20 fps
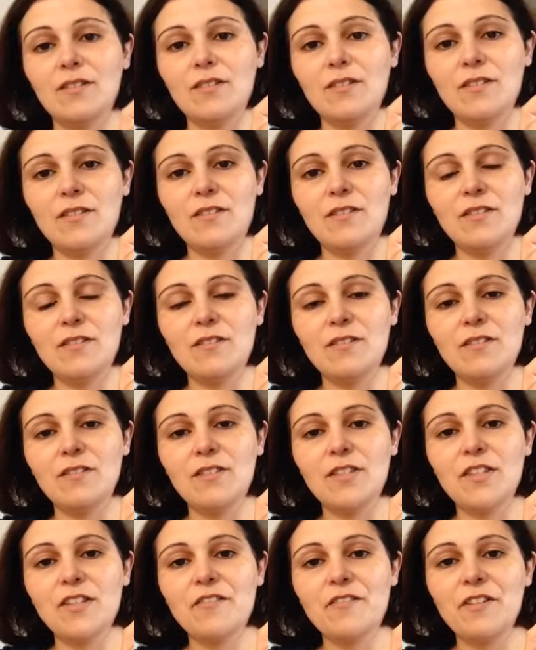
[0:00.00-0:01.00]

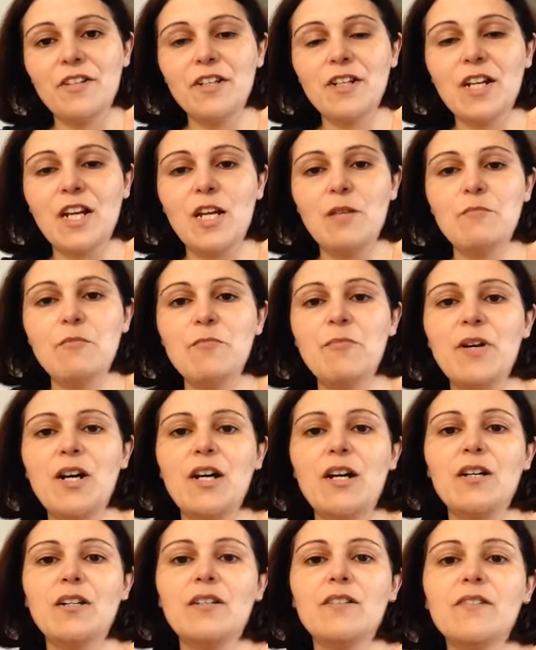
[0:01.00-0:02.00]
The thread came
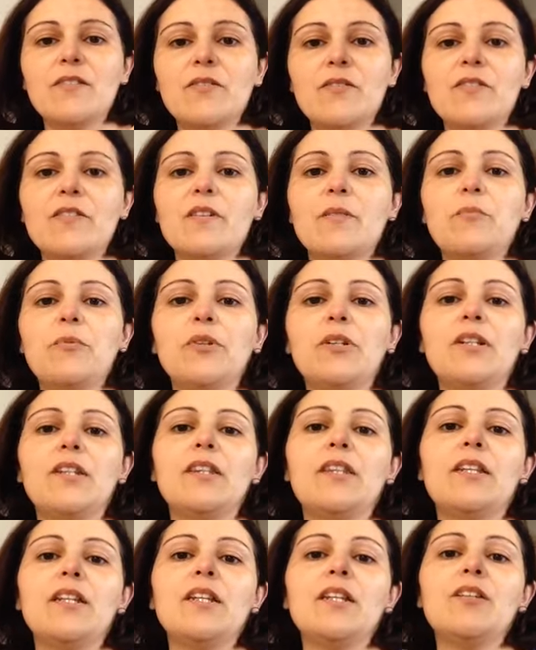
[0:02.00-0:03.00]
apart as soon as I put it in
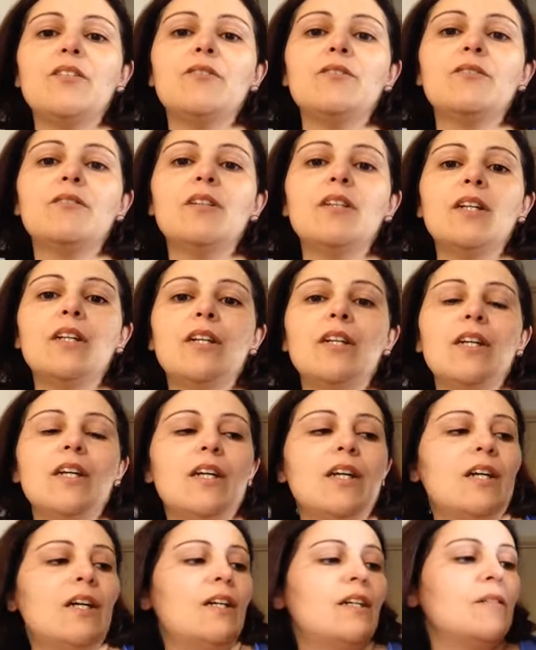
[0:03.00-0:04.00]
the needle.
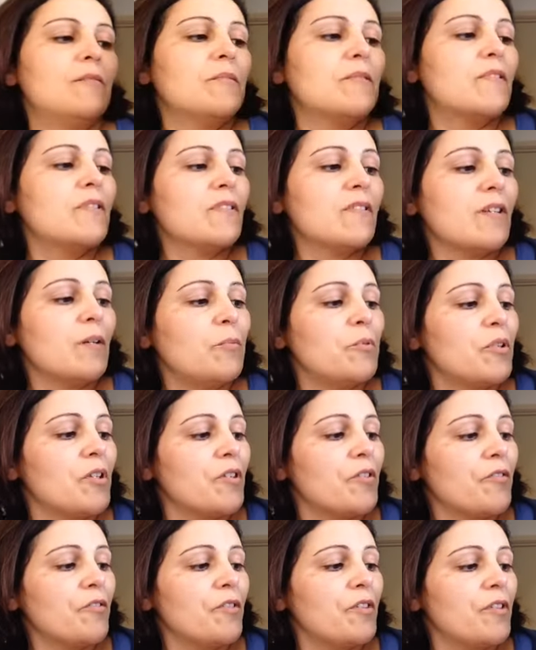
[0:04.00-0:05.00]
As soon as I put it
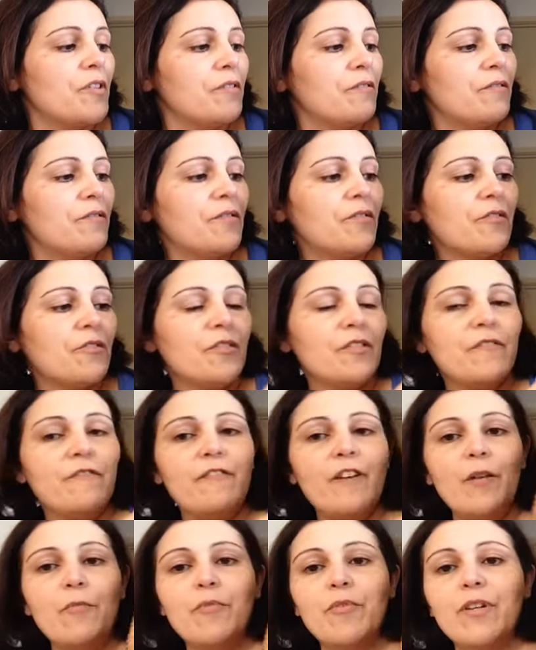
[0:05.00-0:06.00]
through the
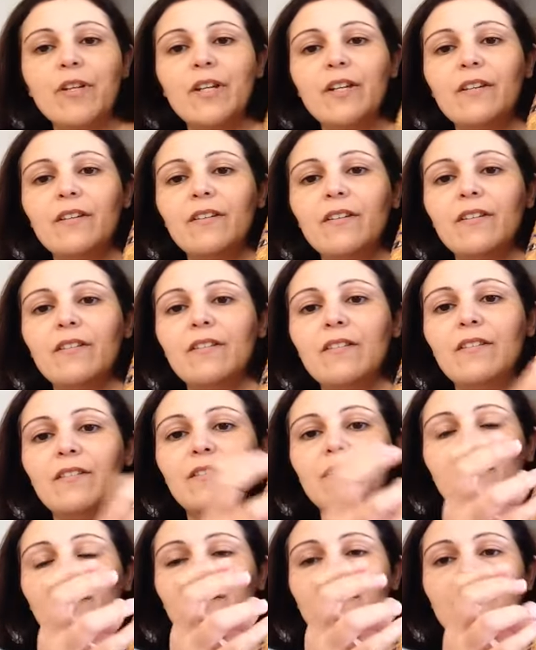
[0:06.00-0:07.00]
fabric,
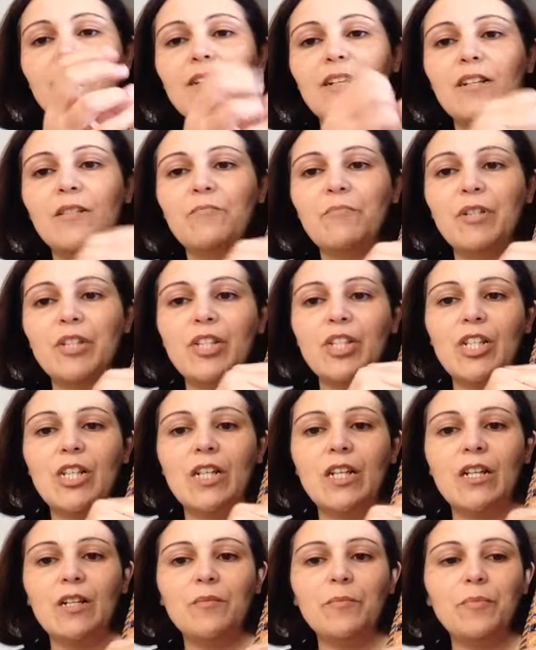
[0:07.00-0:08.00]
it started bunching
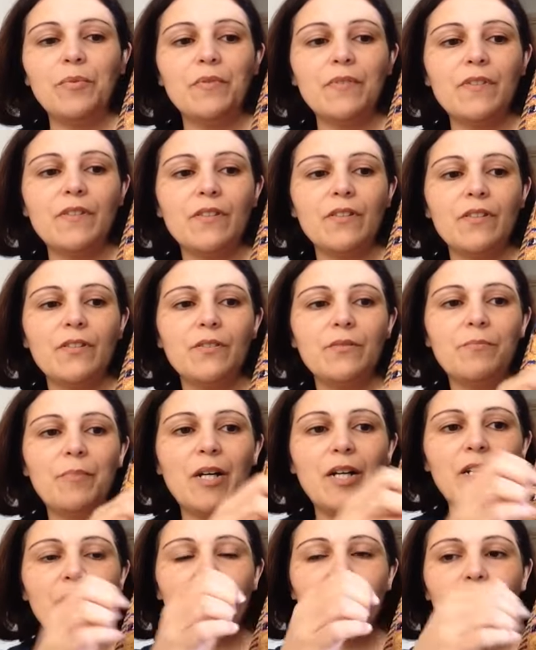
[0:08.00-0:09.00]
up, so
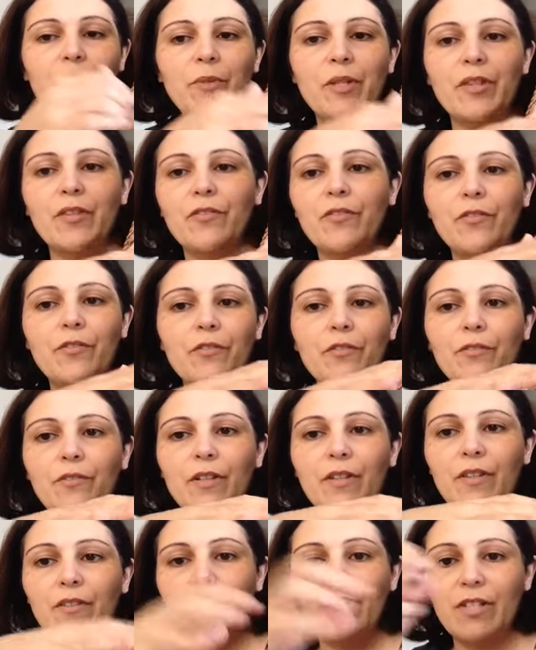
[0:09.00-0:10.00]
part of it went through
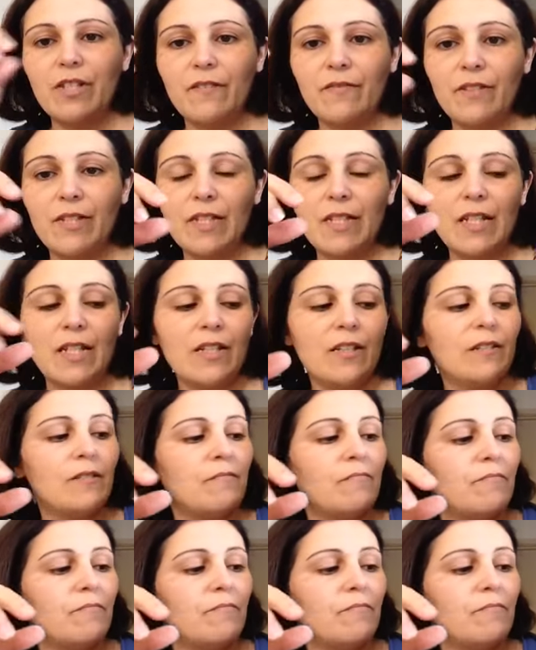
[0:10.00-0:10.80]
and the rest of it stayed